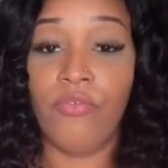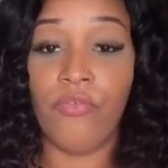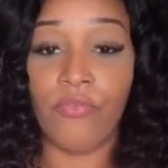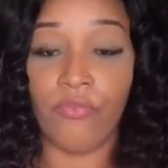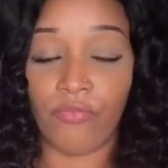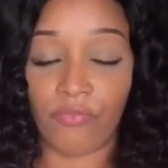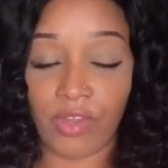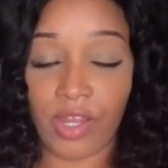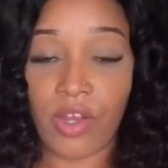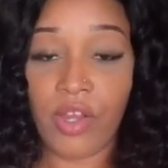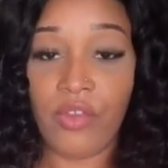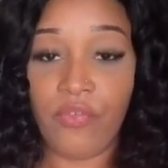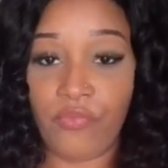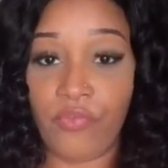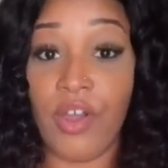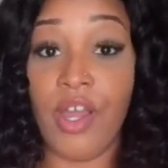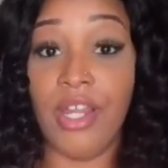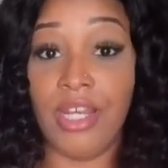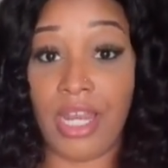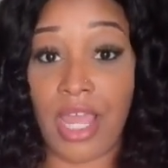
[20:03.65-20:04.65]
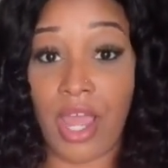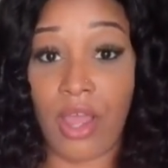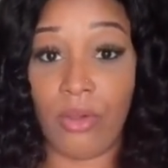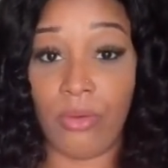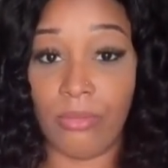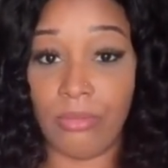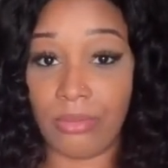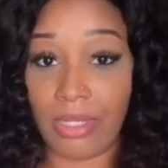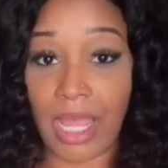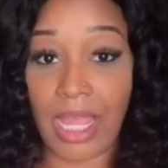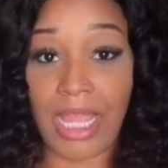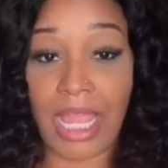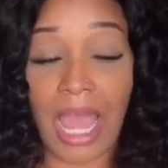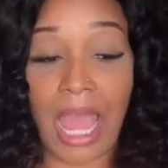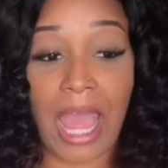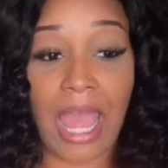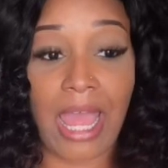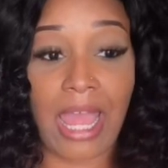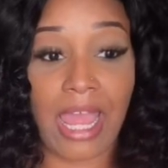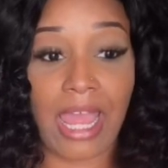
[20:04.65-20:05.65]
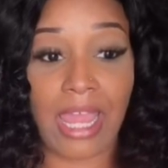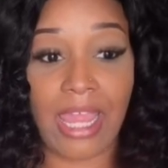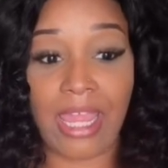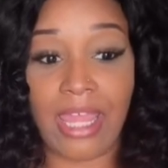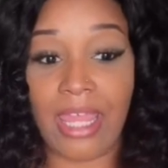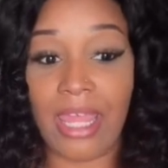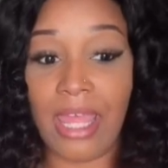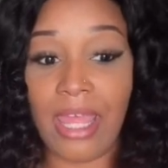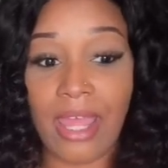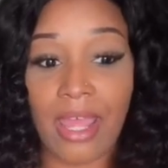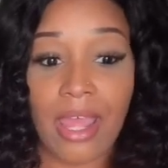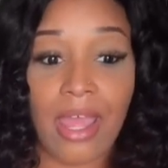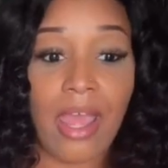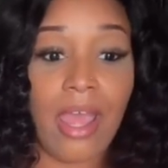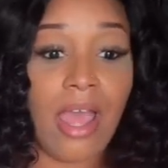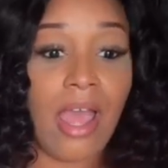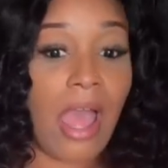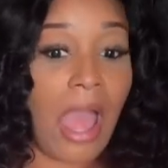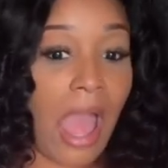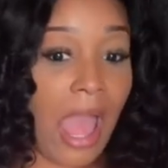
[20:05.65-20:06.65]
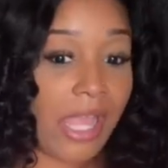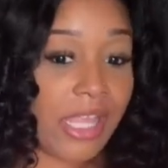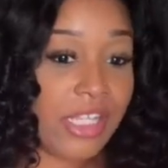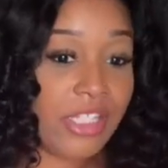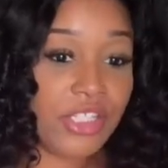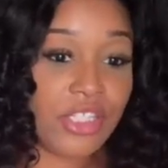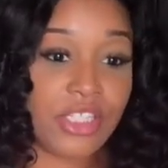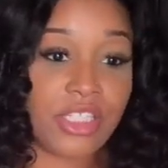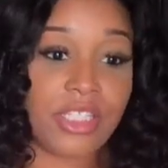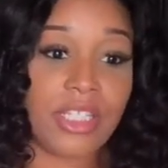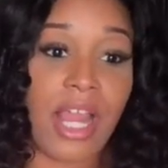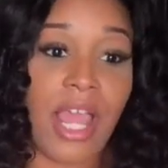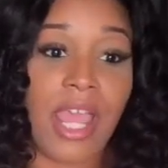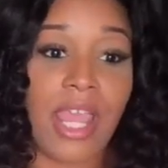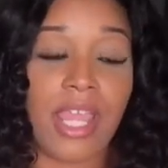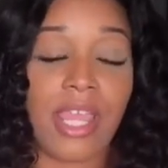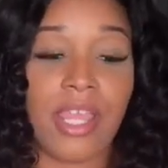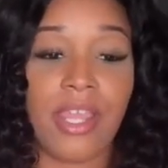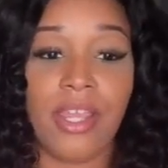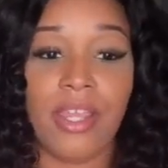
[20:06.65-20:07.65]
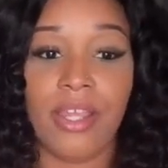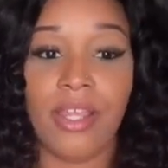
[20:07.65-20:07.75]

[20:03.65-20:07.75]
very fun now. Like I can just like